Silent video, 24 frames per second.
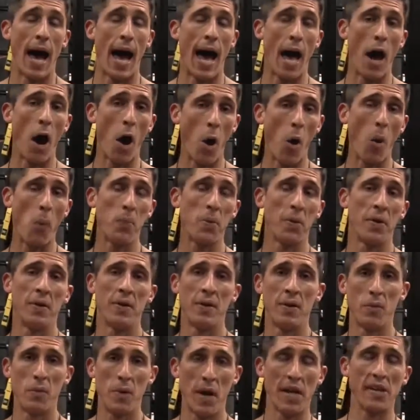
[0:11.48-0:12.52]
I
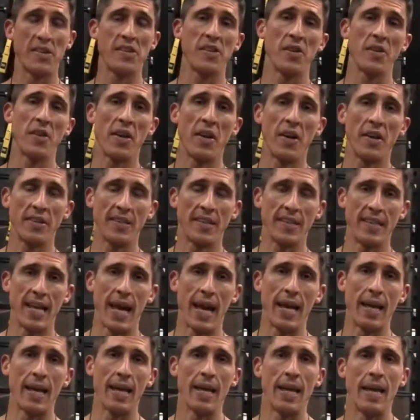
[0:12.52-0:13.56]
hope what I show you here
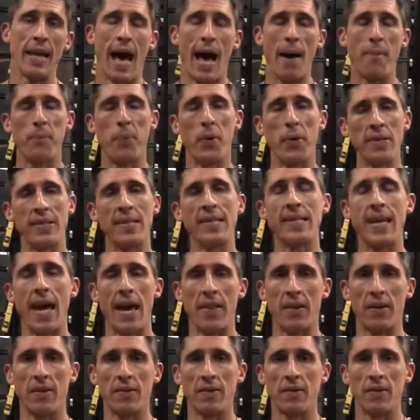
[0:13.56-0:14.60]
today. I put
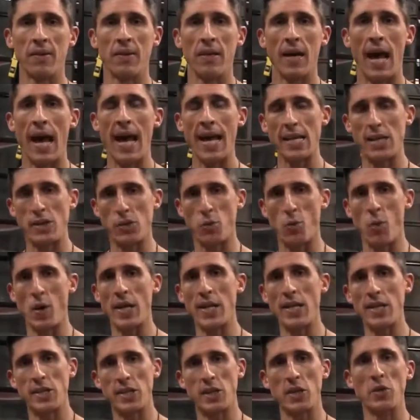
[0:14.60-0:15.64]
together a
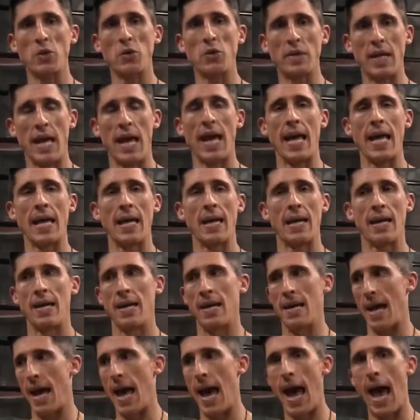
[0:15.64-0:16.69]
22-day
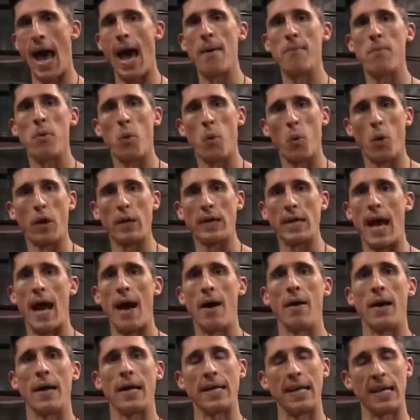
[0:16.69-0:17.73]
ab
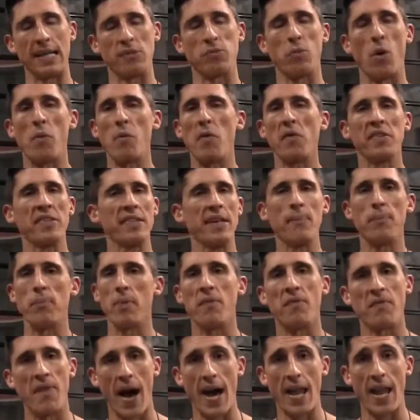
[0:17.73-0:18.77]
workout. And guess what? We've
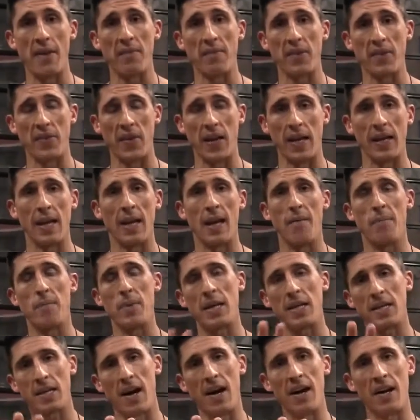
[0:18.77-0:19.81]
simplified everything
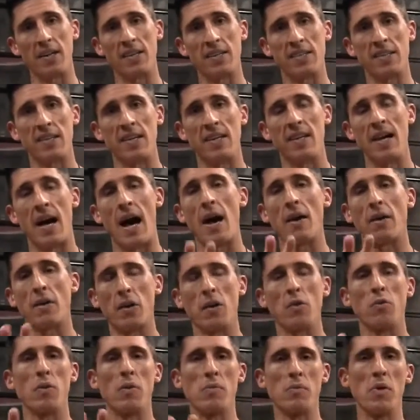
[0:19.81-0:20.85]
because I'm
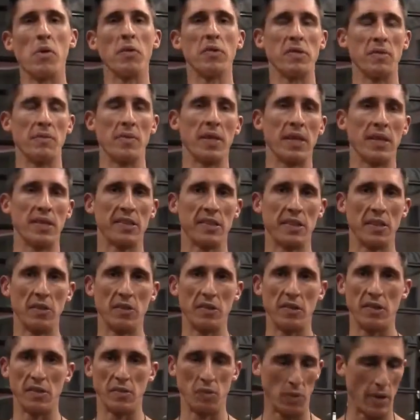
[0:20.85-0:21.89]
going to remove some of the
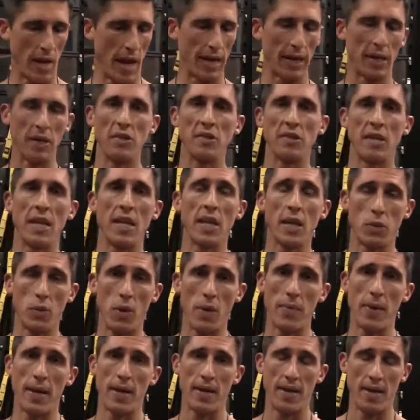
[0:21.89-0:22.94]
excuses. We're not going to use any
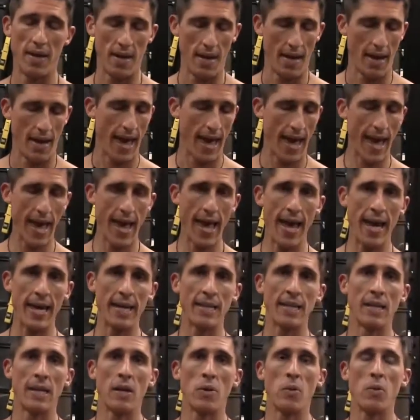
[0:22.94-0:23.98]
equipment,
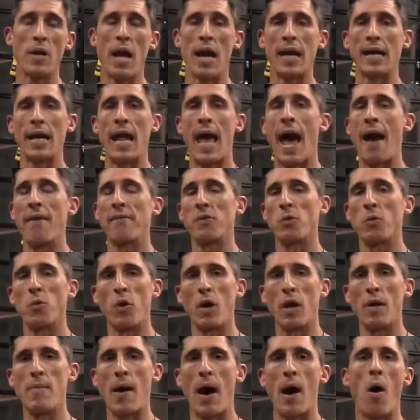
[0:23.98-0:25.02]
and we're not going to have to
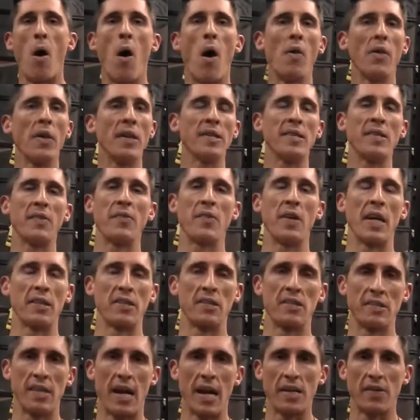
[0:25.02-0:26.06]
worry about all these different
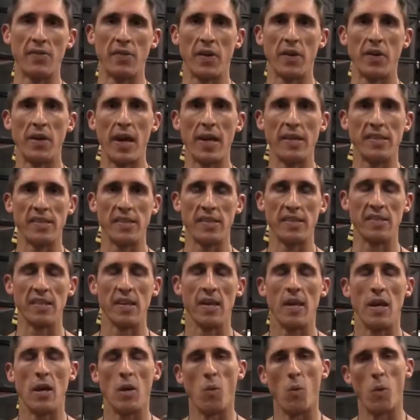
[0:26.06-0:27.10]
exercise variations.
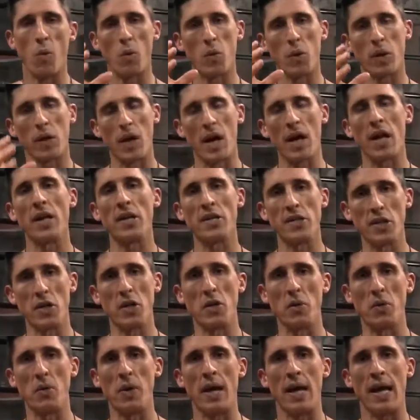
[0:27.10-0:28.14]
What we're going to
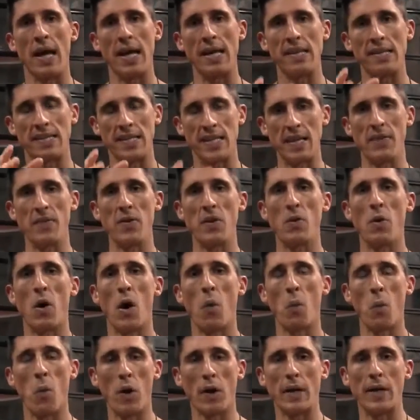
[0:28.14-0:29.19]
do is give you
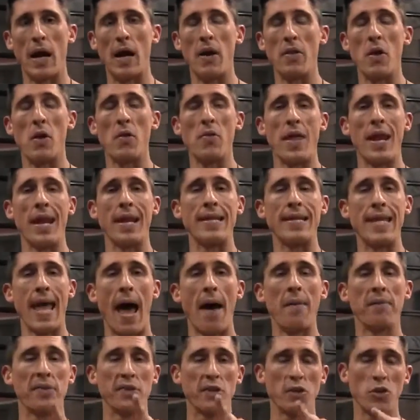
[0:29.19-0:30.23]
a workout, though, that
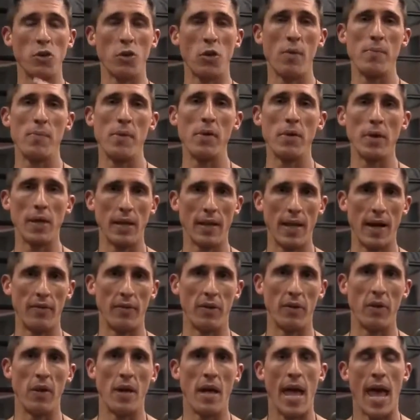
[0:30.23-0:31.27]
adapts to your ability
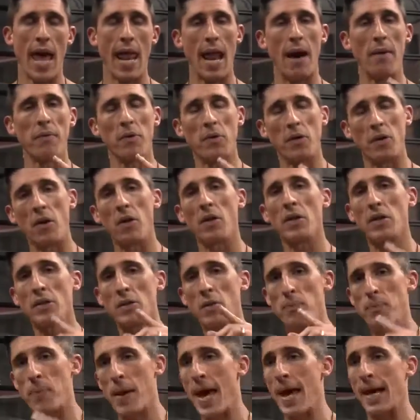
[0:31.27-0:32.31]
level. And I'm going
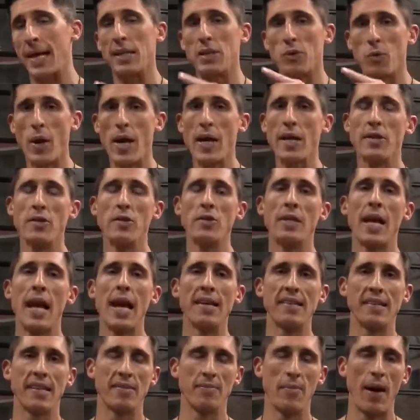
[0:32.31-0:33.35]
to pick 22
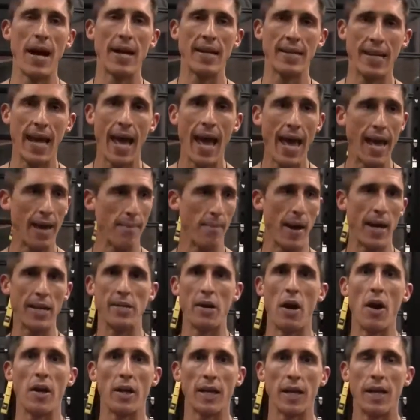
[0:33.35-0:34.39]
days as my day and my
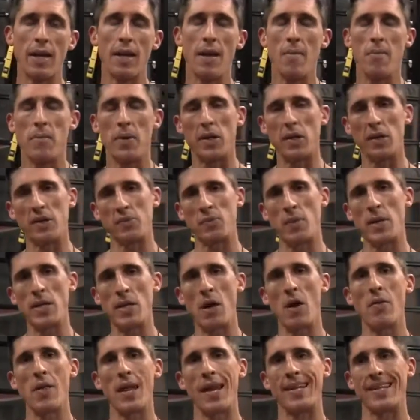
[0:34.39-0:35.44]
target because we
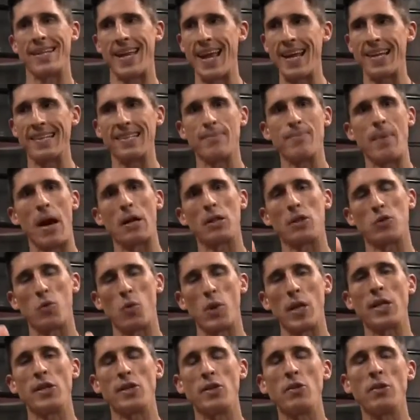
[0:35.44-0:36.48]
know that it takes about
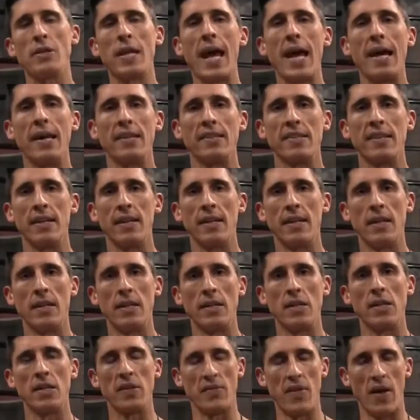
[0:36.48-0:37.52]
22 days
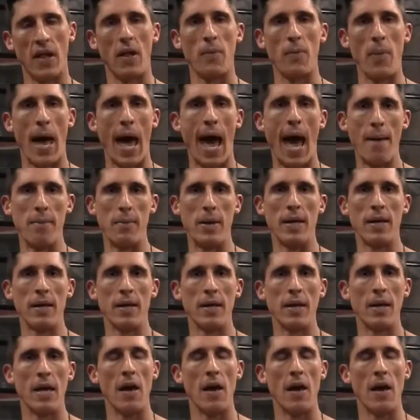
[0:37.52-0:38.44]
to develop a habit.